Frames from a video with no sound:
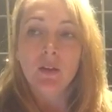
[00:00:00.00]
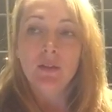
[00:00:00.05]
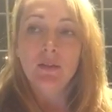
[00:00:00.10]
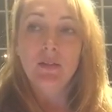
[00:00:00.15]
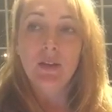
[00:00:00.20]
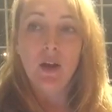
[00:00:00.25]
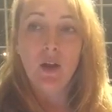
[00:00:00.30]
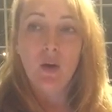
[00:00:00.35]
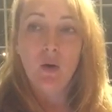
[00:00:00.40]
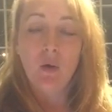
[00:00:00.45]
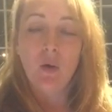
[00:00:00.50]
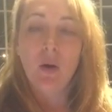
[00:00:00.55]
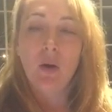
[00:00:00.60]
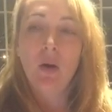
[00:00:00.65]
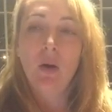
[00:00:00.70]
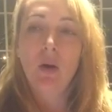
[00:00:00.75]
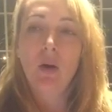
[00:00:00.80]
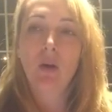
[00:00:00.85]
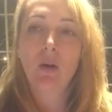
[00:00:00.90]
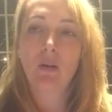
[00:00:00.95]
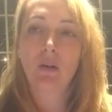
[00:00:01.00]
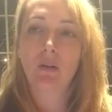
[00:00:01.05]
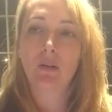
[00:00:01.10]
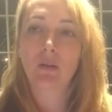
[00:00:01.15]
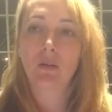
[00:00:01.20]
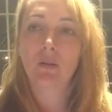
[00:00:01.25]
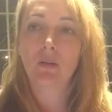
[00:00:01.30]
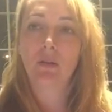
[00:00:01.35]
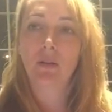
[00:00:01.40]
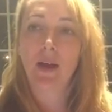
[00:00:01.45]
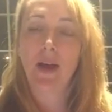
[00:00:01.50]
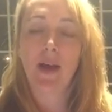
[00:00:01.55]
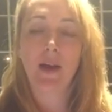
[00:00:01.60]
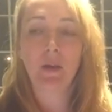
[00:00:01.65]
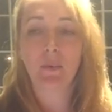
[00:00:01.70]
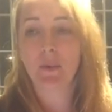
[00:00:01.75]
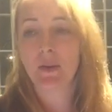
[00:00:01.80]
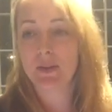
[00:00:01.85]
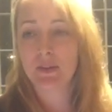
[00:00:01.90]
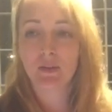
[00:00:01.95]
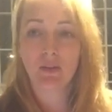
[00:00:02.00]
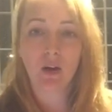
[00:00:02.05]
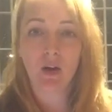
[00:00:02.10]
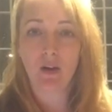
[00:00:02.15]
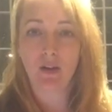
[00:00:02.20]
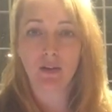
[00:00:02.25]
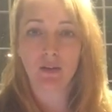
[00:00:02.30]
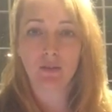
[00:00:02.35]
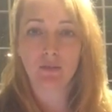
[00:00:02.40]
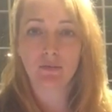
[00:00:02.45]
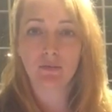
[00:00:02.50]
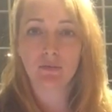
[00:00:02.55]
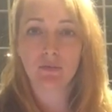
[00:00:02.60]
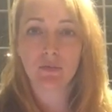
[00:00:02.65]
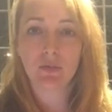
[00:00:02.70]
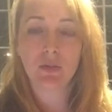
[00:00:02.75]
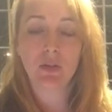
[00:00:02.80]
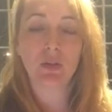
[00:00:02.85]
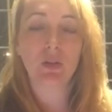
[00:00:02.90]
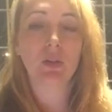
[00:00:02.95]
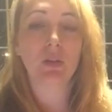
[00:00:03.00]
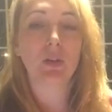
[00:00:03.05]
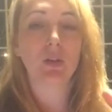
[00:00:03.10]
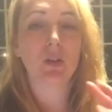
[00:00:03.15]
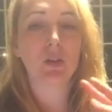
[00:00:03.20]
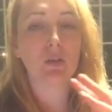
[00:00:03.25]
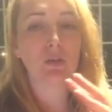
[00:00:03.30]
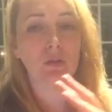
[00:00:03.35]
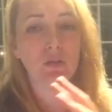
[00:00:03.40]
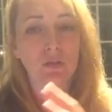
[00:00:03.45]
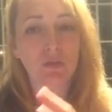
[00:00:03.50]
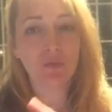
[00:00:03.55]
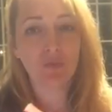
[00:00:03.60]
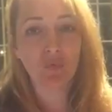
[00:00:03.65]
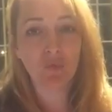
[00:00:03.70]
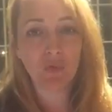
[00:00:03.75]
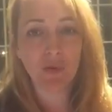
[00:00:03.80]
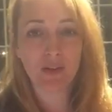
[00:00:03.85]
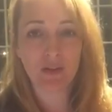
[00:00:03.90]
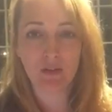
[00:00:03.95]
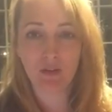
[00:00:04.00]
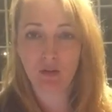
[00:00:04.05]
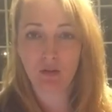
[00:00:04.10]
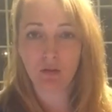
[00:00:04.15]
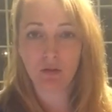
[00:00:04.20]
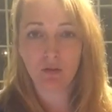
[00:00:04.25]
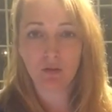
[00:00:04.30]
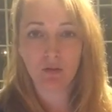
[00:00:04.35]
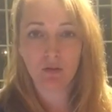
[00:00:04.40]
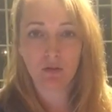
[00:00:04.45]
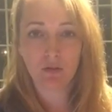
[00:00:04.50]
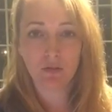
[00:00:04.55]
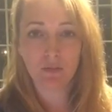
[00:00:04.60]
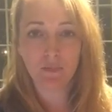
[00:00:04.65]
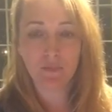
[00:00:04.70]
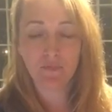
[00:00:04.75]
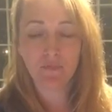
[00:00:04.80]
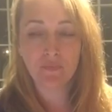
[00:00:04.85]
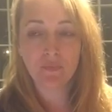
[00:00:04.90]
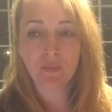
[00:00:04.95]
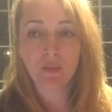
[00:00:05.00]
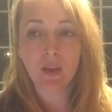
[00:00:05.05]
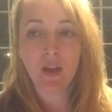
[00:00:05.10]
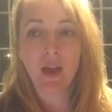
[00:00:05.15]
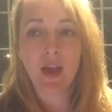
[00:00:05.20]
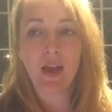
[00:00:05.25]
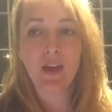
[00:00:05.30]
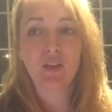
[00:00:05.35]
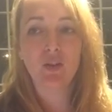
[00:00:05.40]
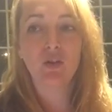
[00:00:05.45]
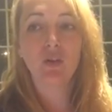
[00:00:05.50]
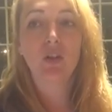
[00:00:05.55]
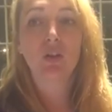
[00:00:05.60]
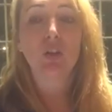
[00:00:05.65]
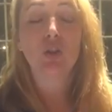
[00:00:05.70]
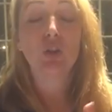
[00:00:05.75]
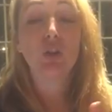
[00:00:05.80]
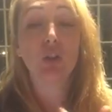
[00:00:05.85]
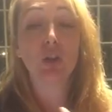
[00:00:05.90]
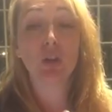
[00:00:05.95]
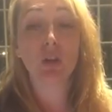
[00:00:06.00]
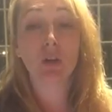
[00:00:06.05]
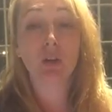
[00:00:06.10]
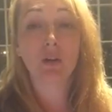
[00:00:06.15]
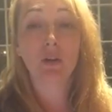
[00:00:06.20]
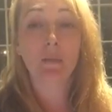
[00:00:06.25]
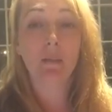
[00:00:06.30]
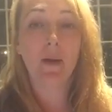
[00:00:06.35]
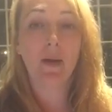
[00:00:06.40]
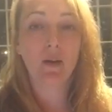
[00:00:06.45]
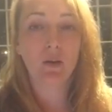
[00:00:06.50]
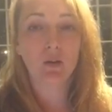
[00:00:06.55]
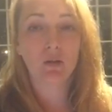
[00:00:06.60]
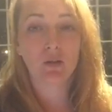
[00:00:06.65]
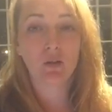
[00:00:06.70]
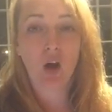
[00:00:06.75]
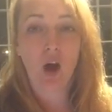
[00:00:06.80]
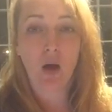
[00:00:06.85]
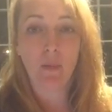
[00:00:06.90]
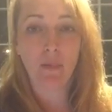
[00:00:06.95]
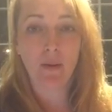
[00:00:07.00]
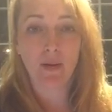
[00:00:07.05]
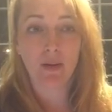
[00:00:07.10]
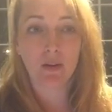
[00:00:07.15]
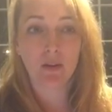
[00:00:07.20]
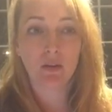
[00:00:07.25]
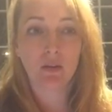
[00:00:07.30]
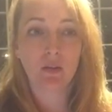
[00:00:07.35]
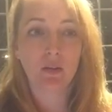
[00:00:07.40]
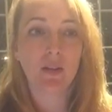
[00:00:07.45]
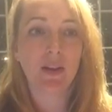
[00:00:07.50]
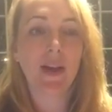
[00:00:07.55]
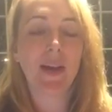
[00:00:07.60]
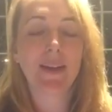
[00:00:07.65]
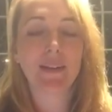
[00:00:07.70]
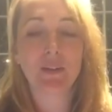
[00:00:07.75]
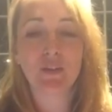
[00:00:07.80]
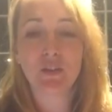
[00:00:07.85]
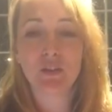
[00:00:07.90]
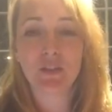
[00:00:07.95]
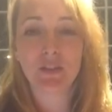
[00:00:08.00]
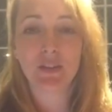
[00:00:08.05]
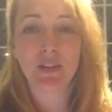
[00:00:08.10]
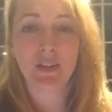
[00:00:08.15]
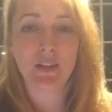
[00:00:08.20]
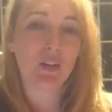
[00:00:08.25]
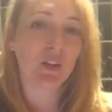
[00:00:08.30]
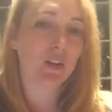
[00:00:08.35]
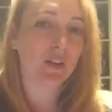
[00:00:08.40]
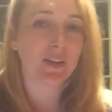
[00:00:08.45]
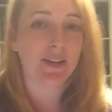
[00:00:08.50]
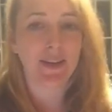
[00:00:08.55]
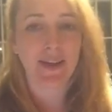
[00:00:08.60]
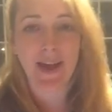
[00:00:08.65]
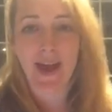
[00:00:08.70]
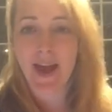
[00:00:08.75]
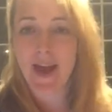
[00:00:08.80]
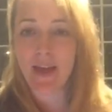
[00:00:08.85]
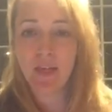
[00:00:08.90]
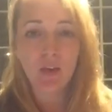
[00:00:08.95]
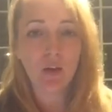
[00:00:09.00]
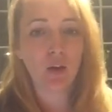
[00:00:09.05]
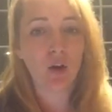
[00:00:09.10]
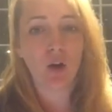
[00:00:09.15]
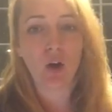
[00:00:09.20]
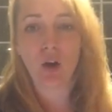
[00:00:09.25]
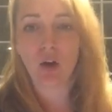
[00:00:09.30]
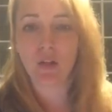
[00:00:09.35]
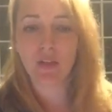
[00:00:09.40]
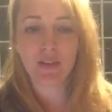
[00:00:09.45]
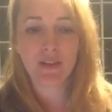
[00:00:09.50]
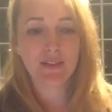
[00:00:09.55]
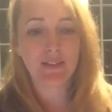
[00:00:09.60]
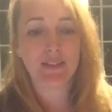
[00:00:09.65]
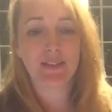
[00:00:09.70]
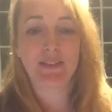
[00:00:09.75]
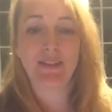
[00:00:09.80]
So how do we get started? So you're going to go do some research. And you're going to learn about your topic. You're going to understand it. You're going to gather all this